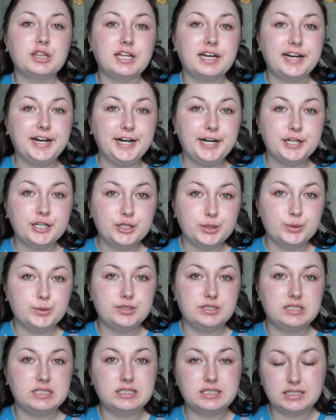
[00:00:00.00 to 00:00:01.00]
that I
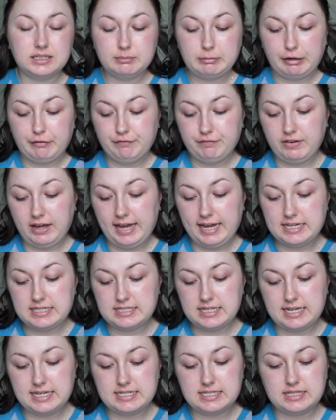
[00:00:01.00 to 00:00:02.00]
use to clean my
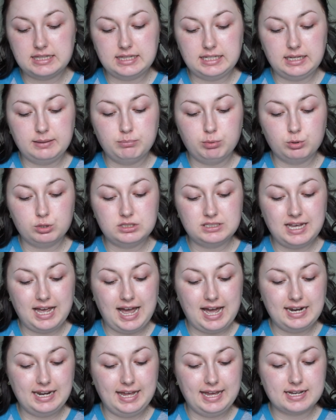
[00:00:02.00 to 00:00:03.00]
face is the
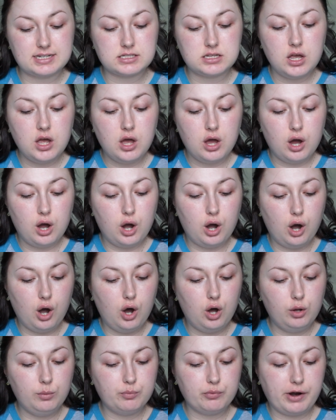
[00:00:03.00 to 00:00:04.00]
Botanics
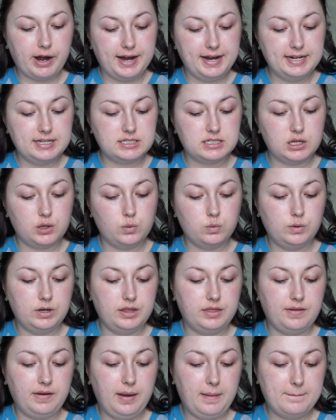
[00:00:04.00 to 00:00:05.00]
All Bright
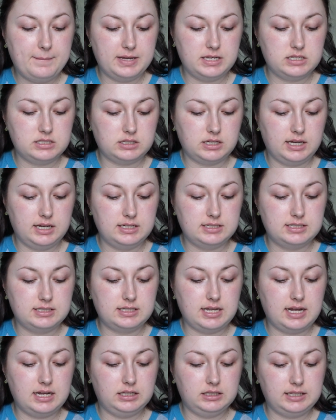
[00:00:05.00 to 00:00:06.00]
with
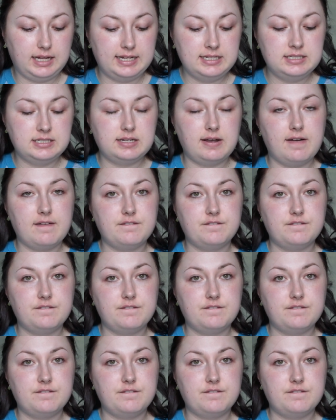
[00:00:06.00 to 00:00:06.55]
Hibiscus Cleansing